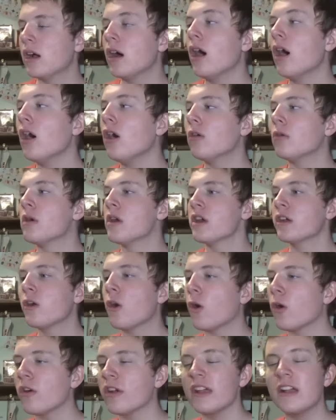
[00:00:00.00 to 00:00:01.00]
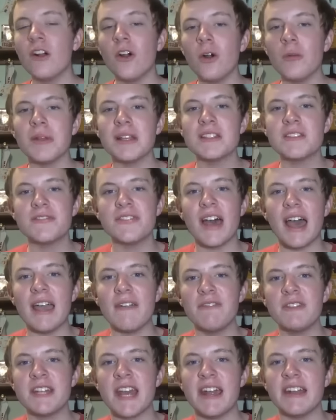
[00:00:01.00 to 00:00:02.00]
Oh, Corey Coleman's
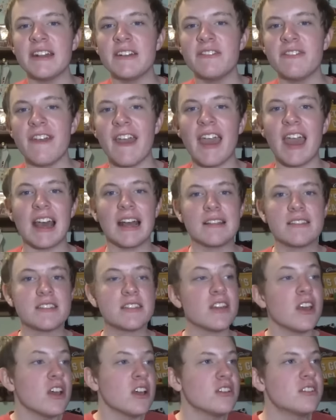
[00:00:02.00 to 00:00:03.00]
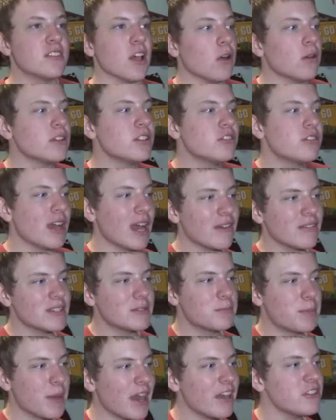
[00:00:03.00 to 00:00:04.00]
5'10 and fast. So is Travis
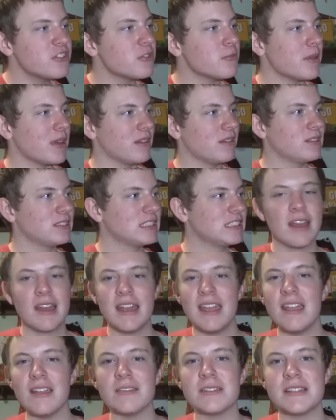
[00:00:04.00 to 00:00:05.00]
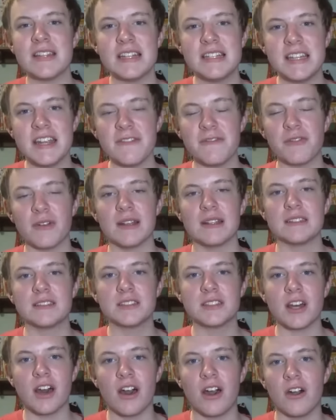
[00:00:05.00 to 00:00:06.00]
Benjamin. Here's the difference,
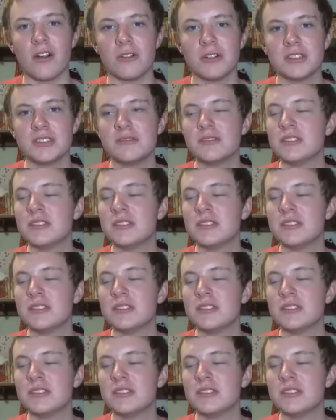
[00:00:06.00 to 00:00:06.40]
though.